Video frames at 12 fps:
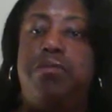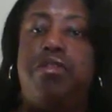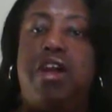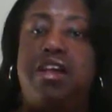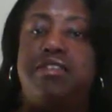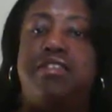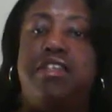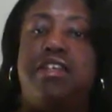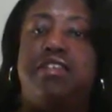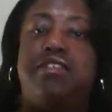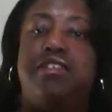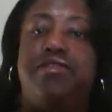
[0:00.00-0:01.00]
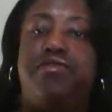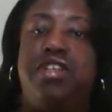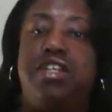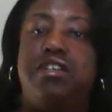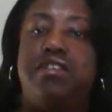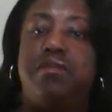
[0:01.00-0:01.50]
process. If
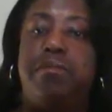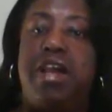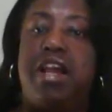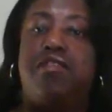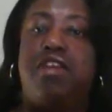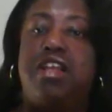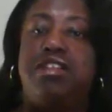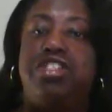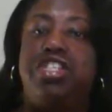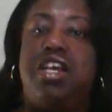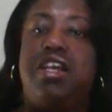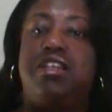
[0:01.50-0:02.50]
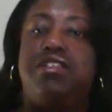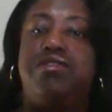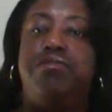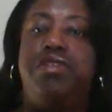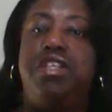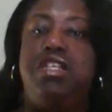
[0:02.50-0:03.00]
there is a background check
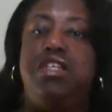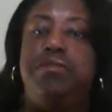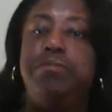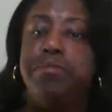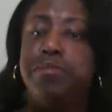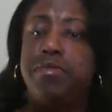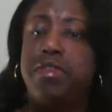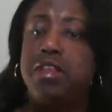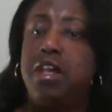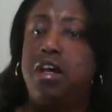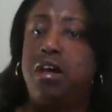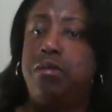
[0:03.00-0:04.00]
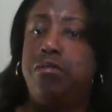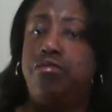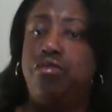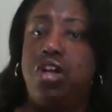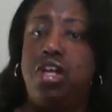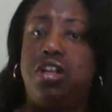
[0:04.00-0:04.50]
to be
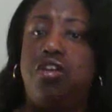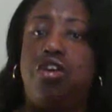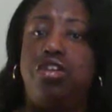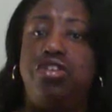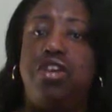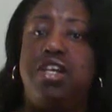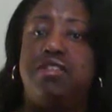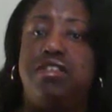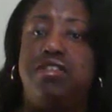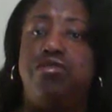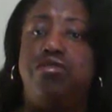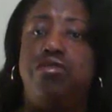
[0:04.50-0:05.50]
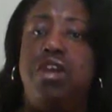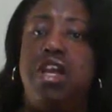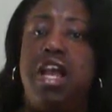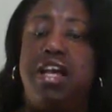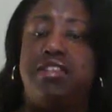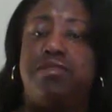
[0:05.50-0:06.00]
run on you as
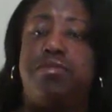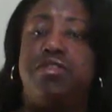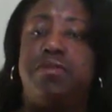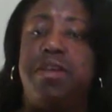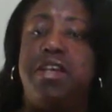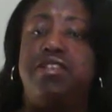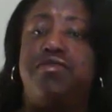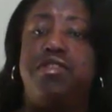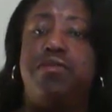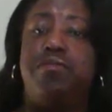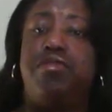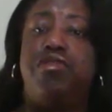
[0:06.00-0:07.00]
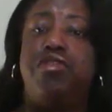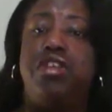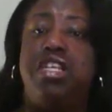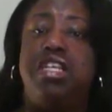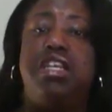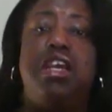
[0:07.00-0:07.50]
a prospective
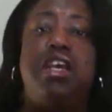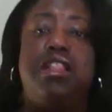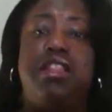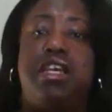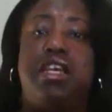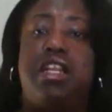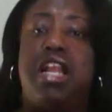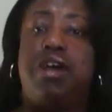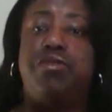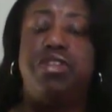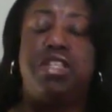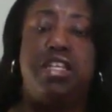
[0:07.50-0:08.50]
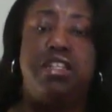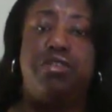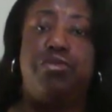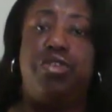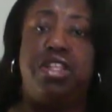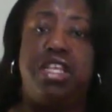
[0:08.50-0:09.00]
employee, then I would think
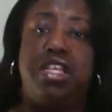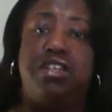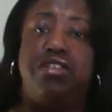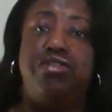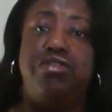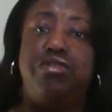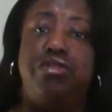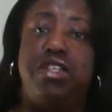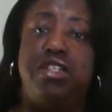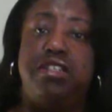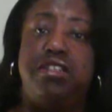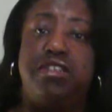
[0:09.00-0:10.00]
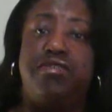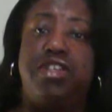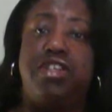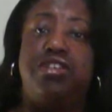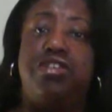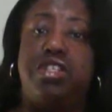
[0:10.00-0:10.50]
that what they could do is, if
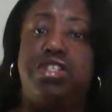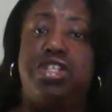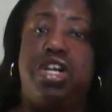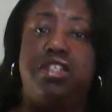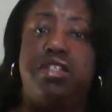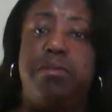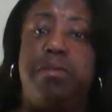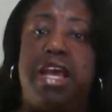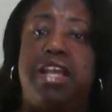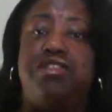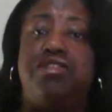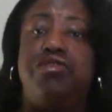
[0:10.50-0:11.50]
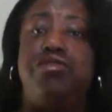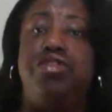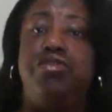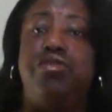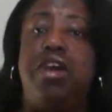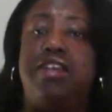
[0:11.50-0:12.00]
they're going to charge it back to
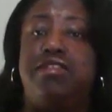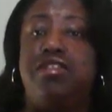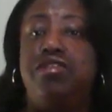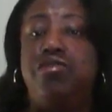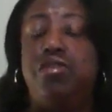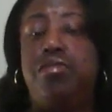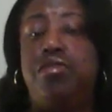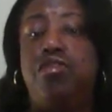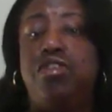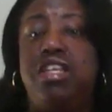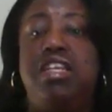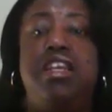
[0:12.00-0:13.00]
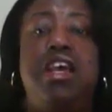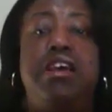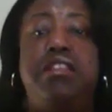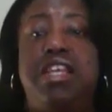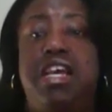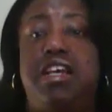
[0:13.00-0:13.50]
you as a new employee,
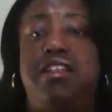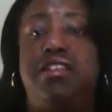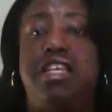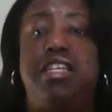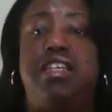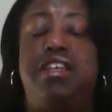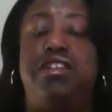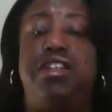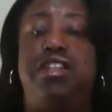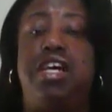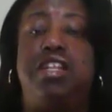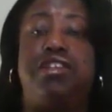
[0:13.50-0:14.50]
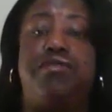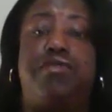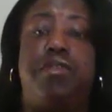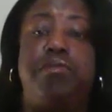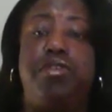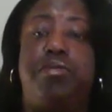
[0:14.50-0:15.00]
that they can deduct it
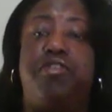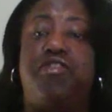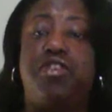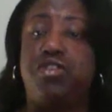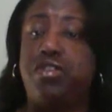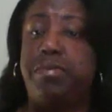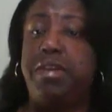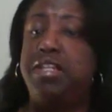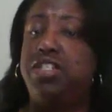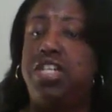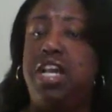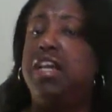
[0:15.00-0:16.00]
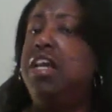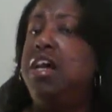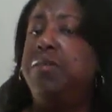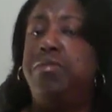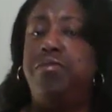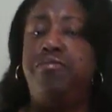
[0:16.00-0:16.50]
from your first paycheck.
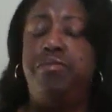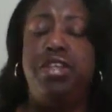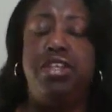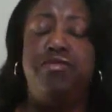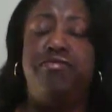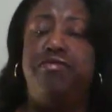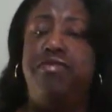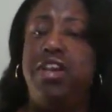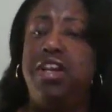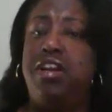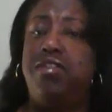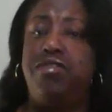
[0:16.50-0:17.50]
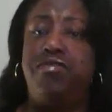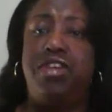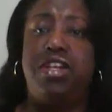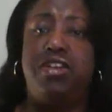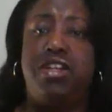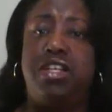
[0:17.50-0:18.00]
But be very,
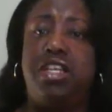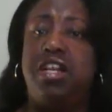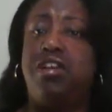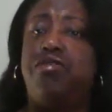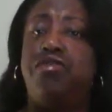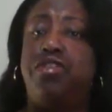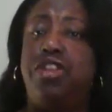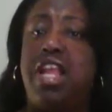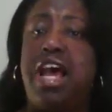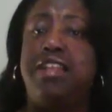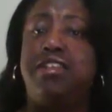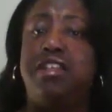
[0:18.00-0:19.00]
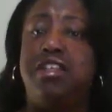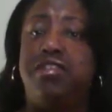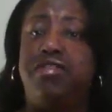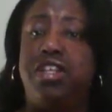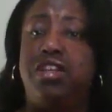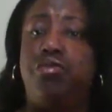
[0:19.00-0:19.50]
very careful not to
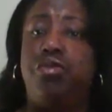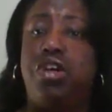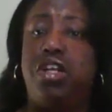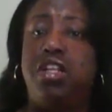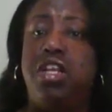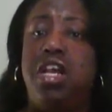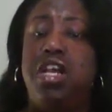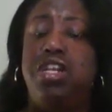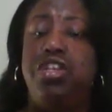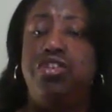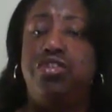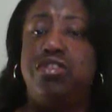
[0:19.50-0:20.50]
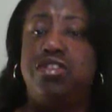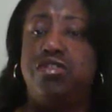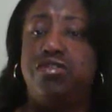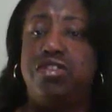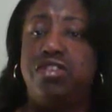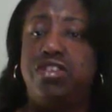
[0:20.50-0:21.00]
give anyone your
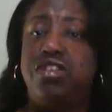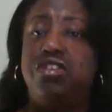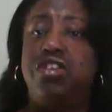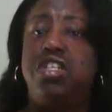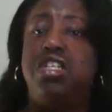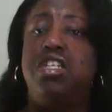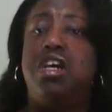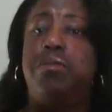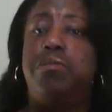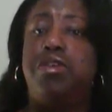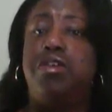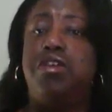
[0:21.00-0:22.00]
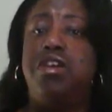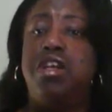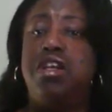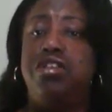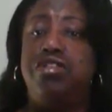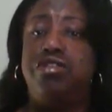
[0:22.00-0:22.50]
Social Security number,
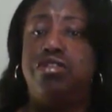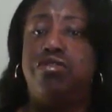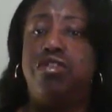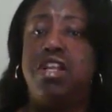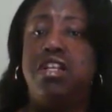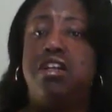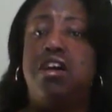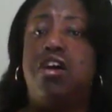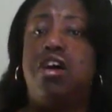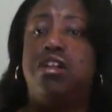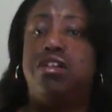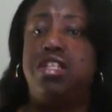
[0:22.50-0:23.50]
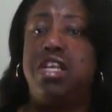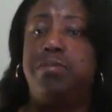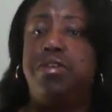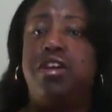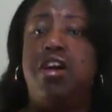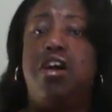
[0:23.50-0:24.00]
your credit card or
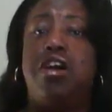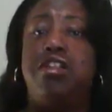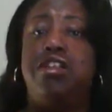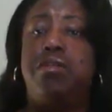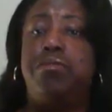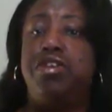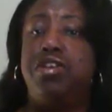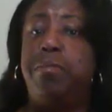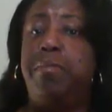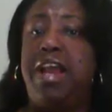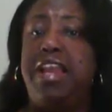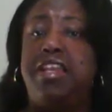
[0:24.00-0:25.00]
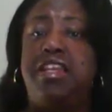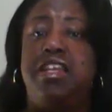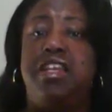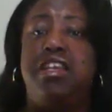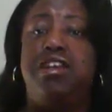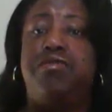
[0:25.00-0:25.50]
debit card number, your
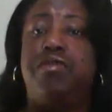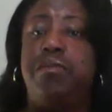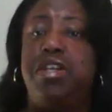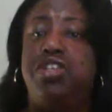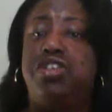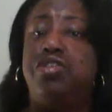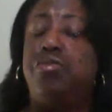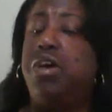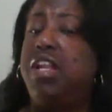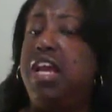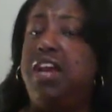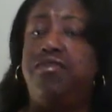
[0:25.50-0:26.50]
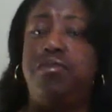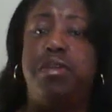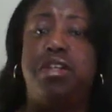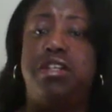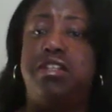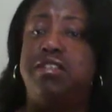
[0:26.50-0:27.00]
banking information or what have you,
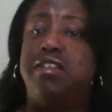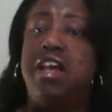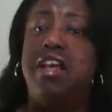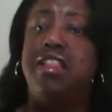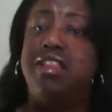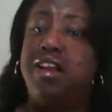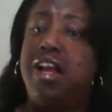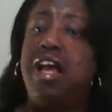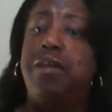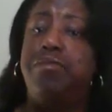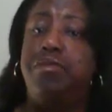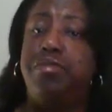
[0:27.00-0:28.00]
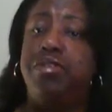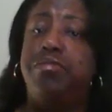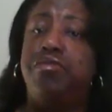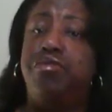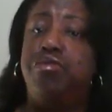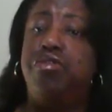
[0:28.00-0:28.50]
because there have been
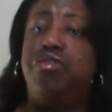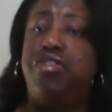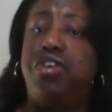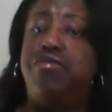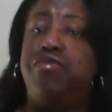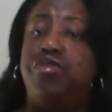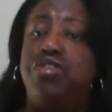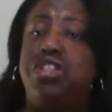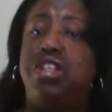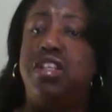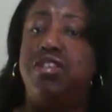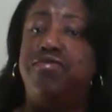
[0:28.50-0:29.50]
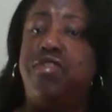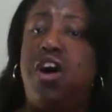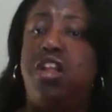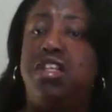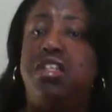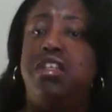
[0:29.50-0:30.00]
people who have unfortunately
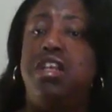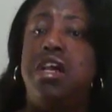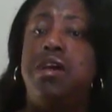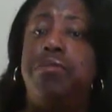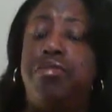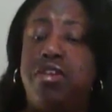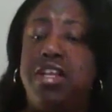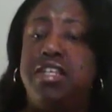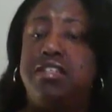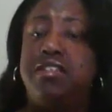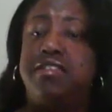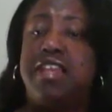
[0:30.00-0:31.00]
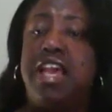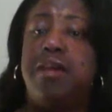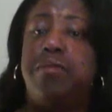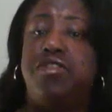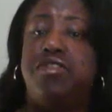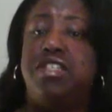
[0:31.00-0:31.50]
fallen prey to
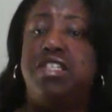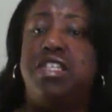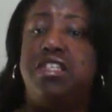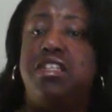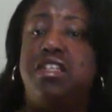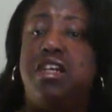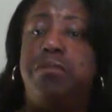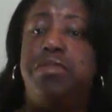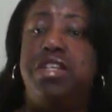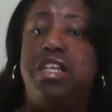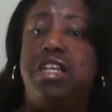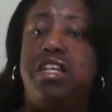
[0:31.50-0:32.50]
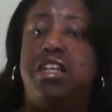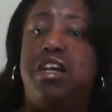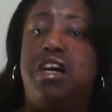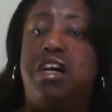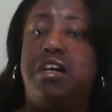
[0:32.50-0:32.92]
scammers and ended up being